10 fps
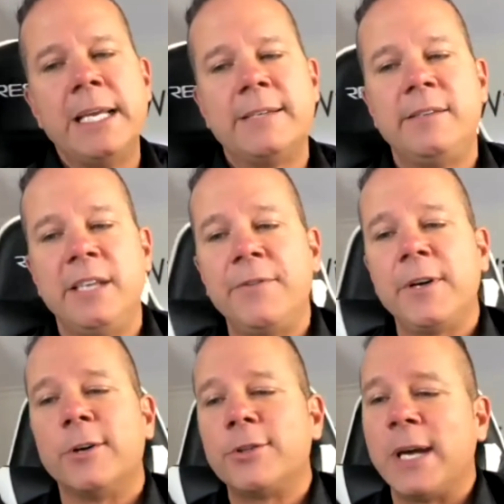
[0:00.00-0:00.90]
it's
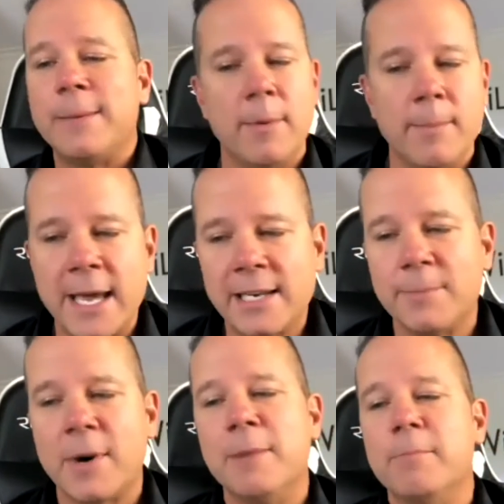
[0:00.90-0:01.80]
difficult to get
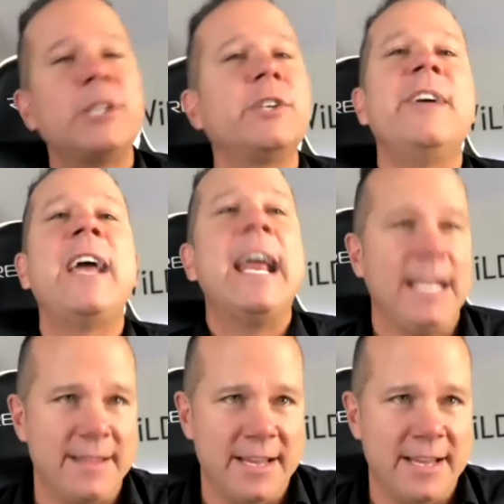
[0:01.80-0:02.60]
momentum on much of anything.